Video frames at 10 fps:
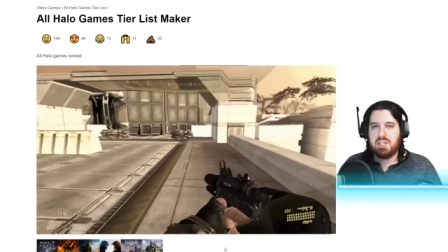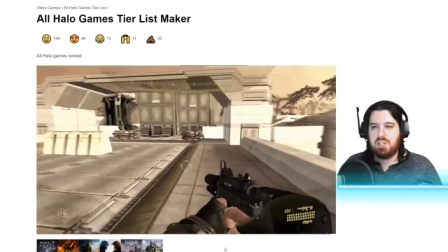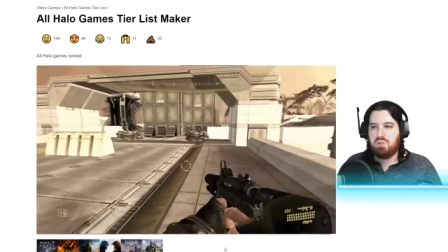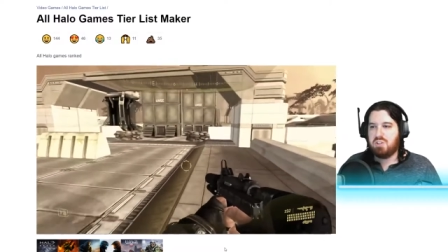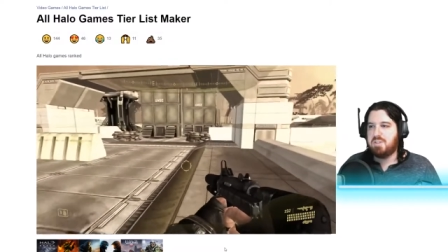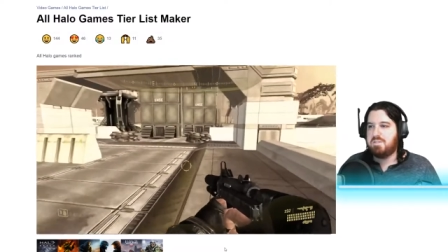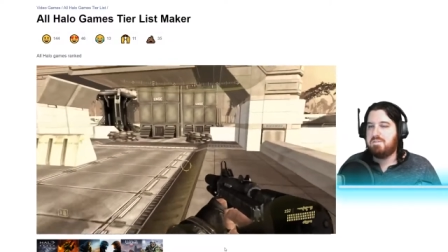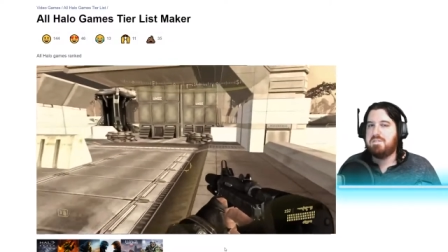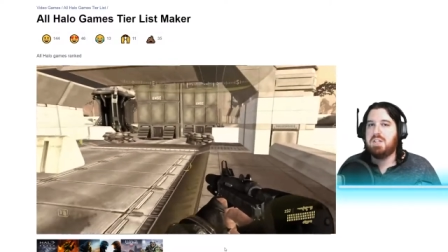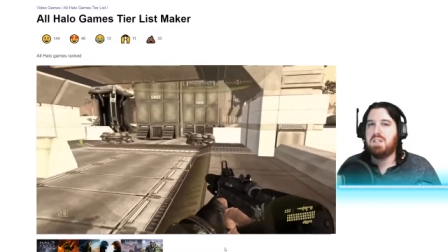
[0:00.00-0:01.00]
You can
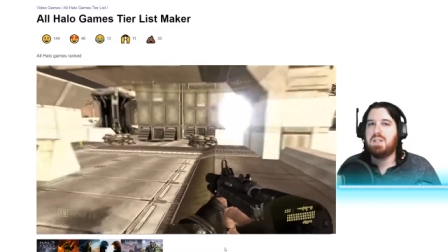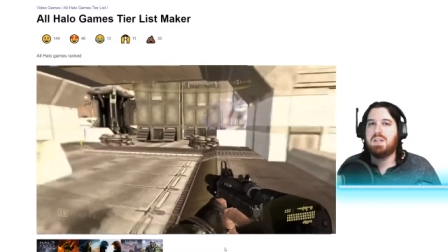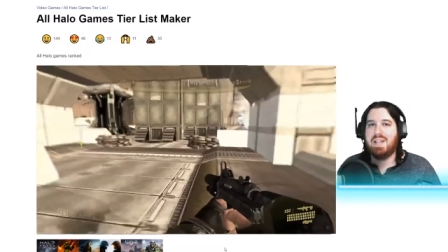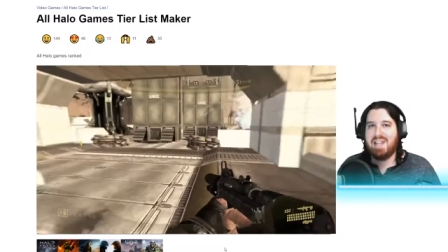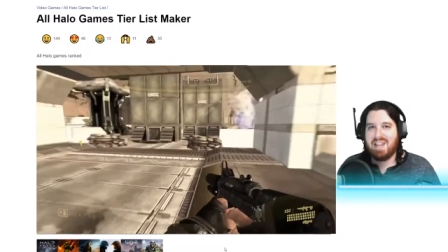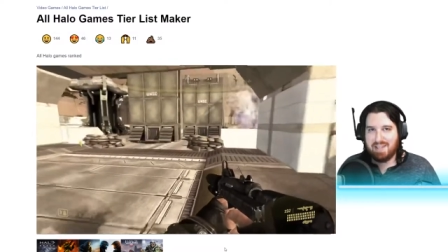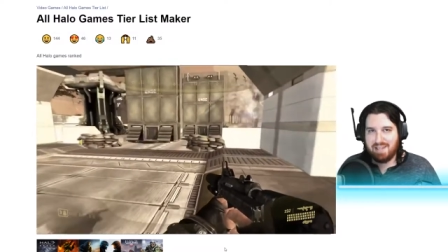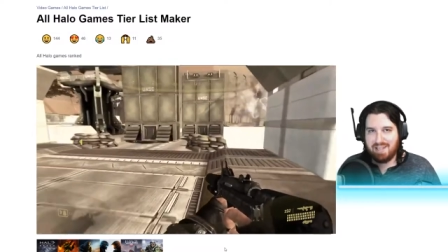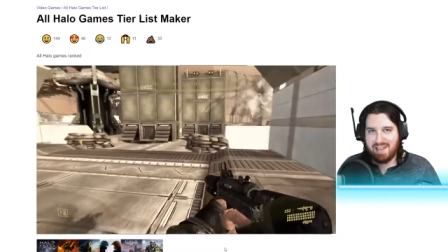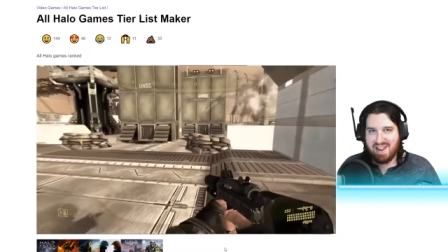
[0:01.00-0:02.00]
feel it in
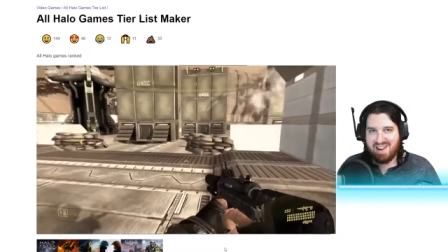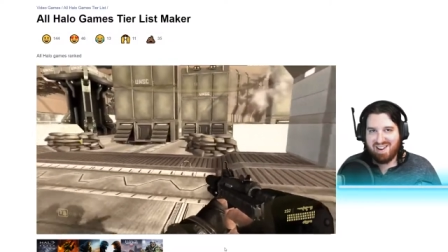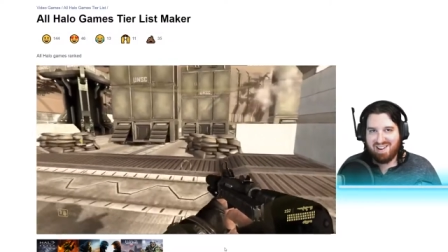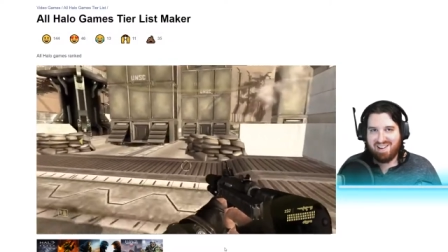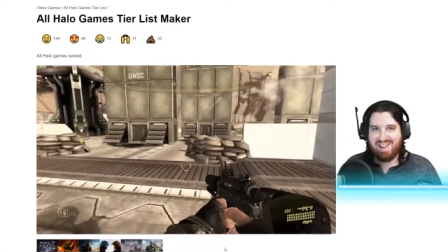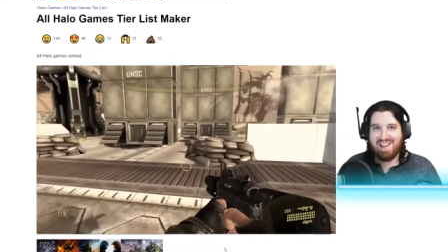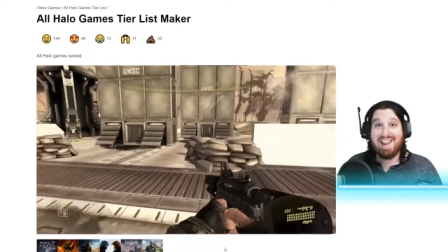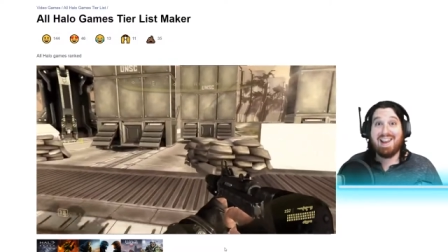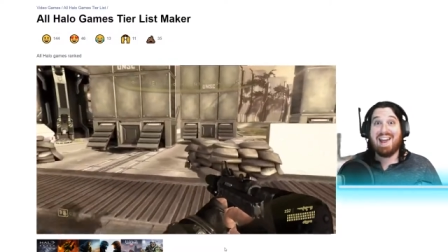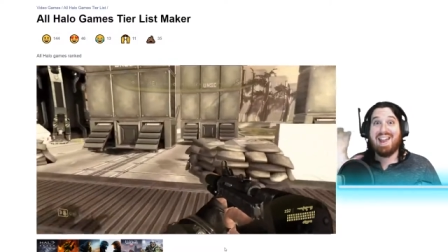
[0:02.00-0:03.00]
the air, and I